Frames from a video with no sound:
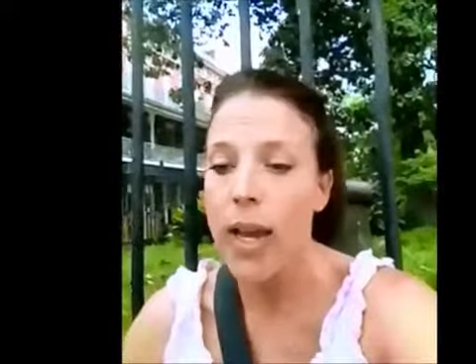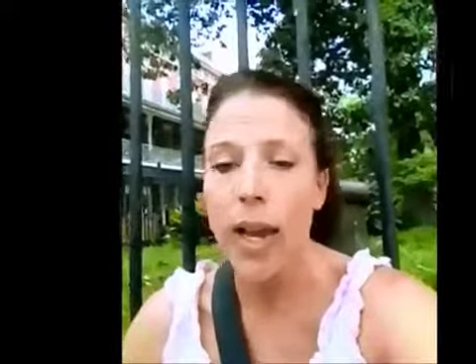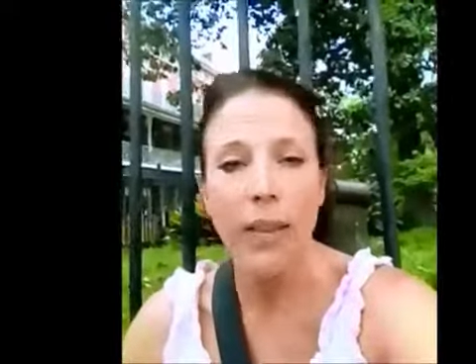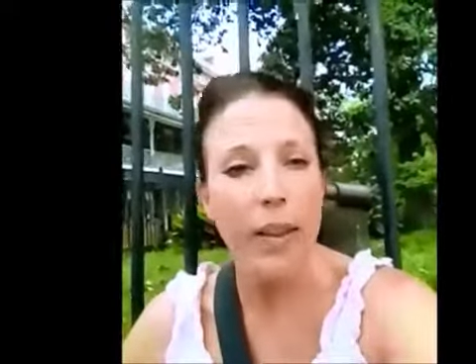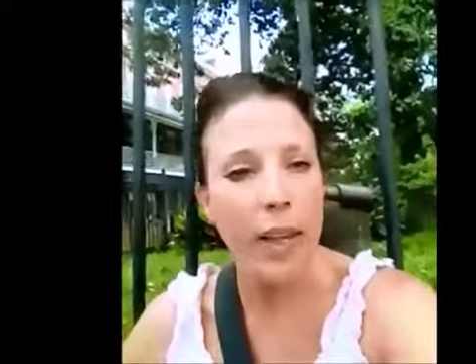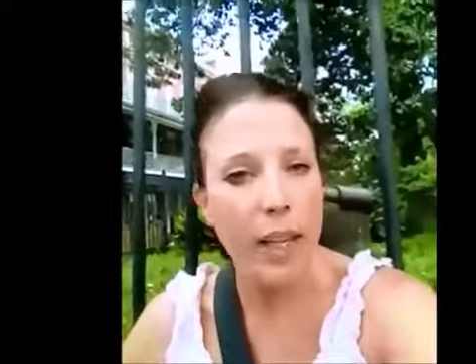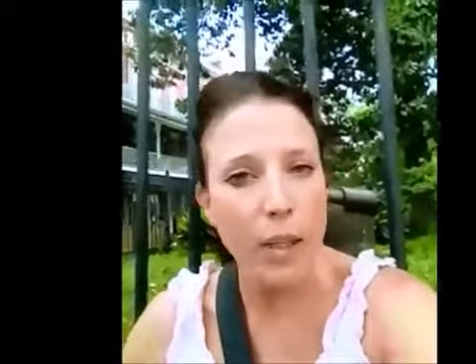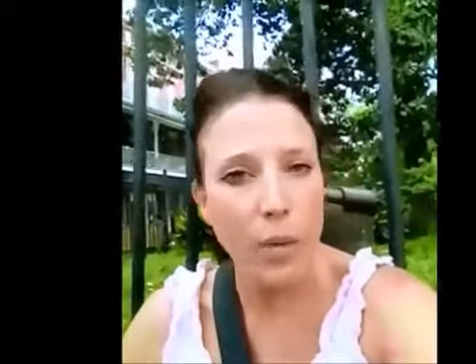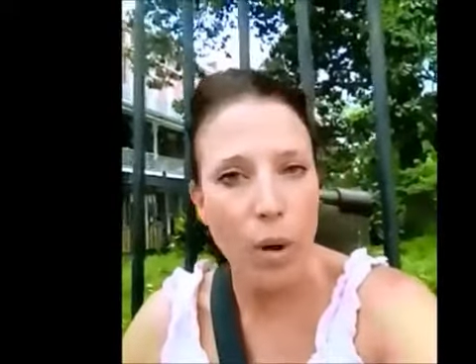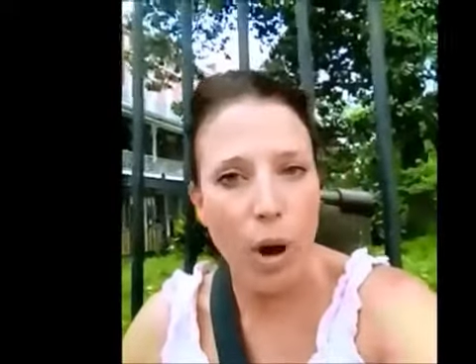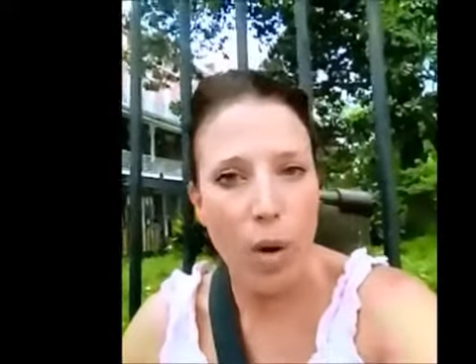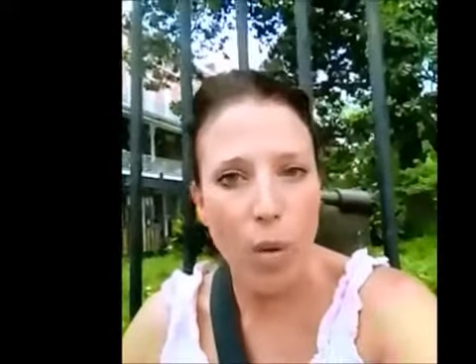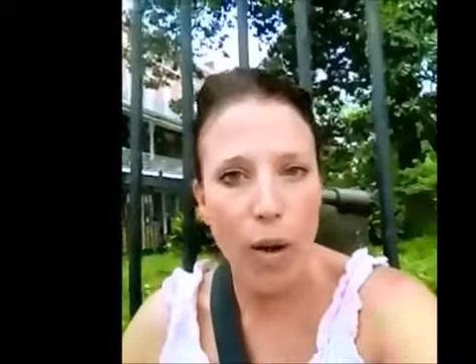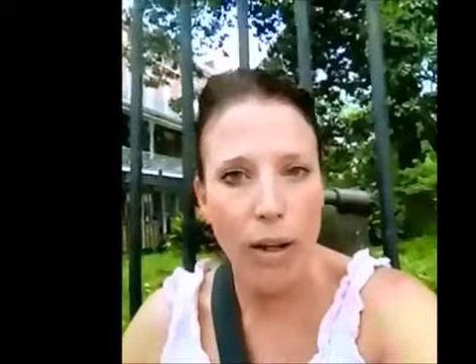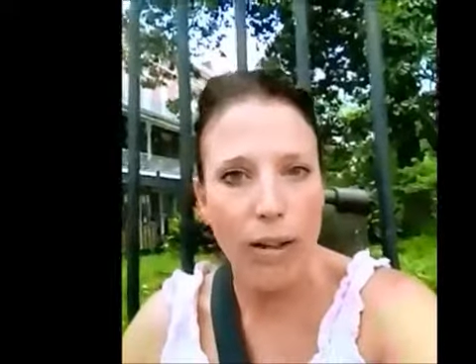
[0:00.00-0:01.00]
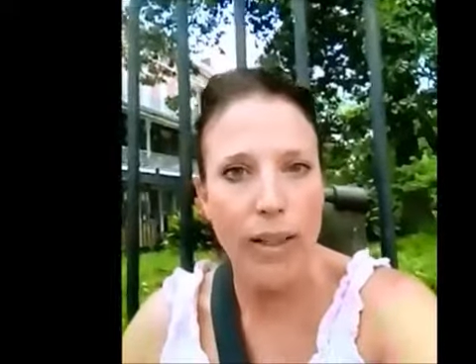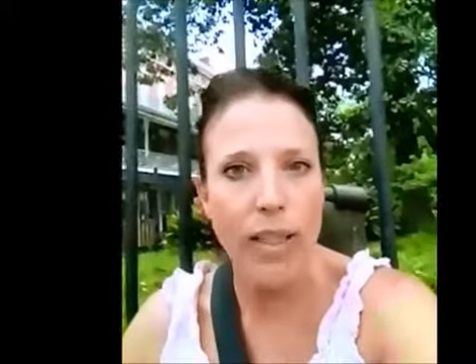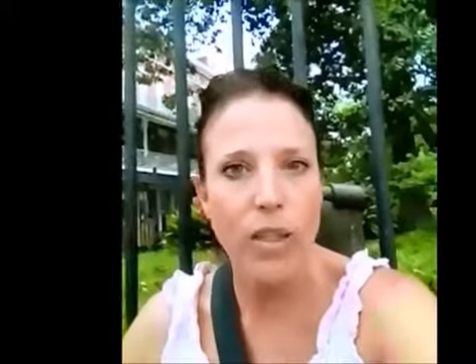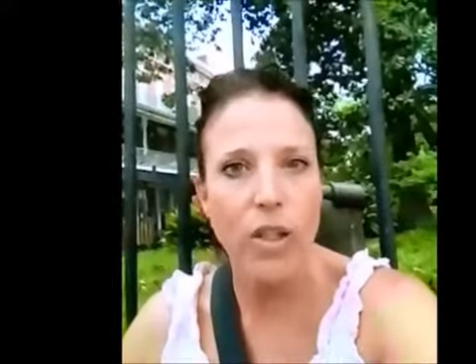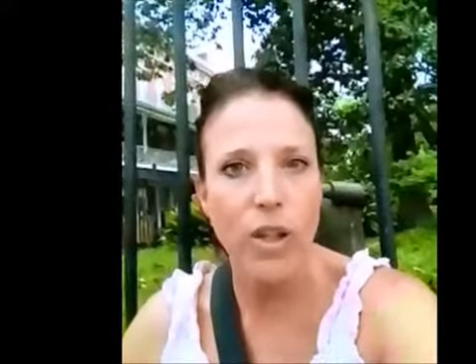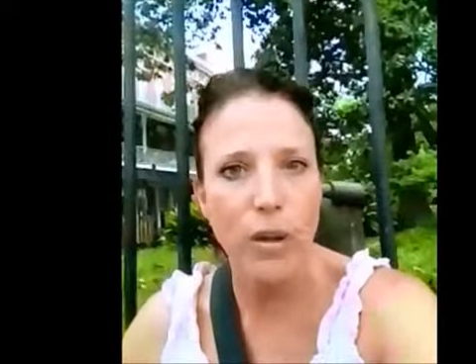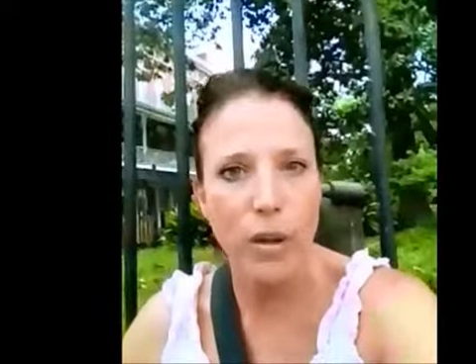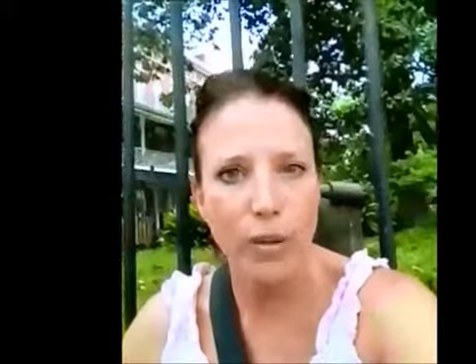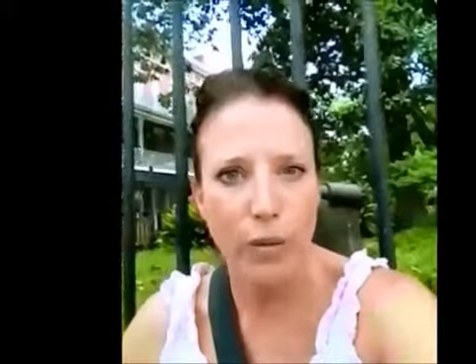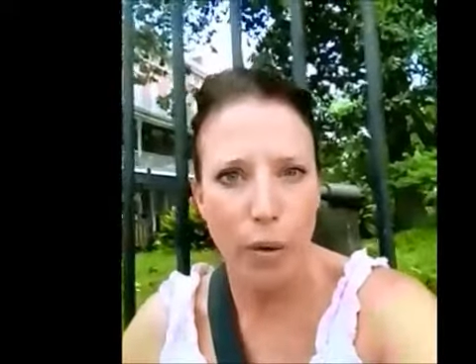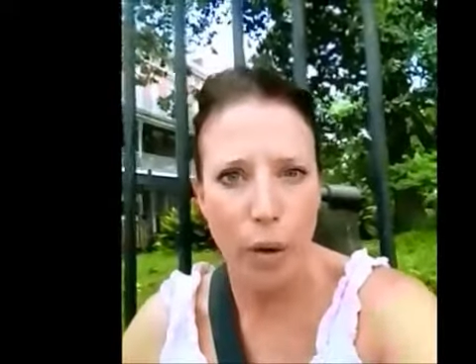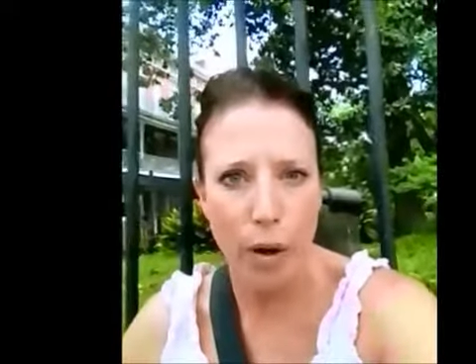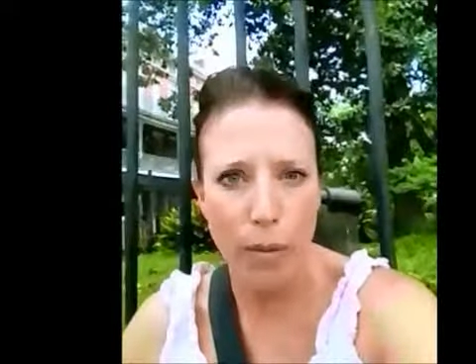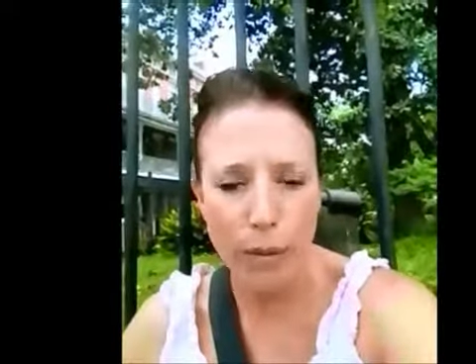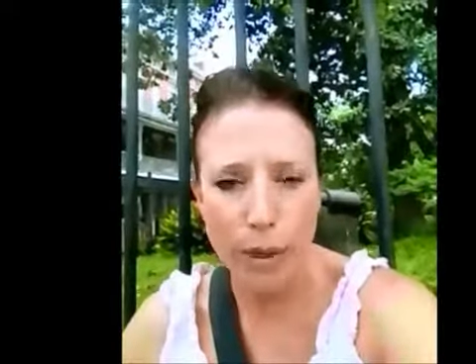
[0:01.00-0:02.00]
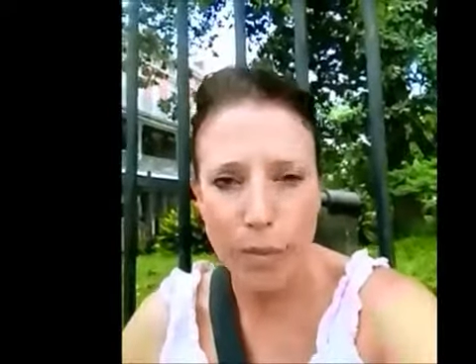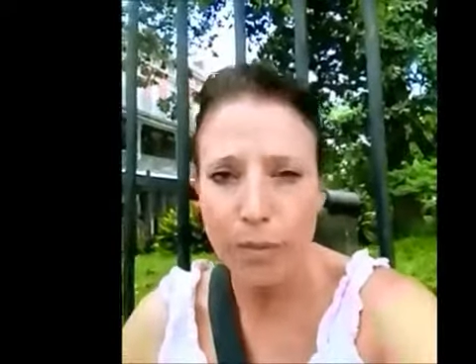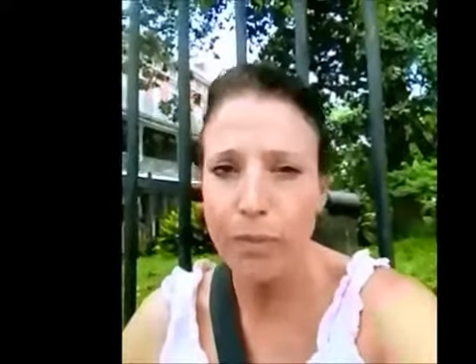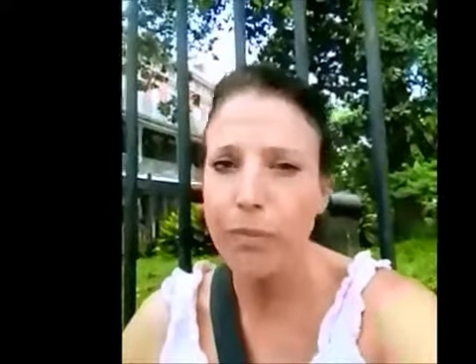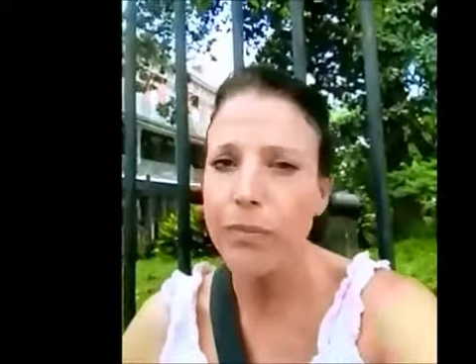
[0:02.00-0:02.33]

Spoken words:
and the kids were all wearing these uniforms.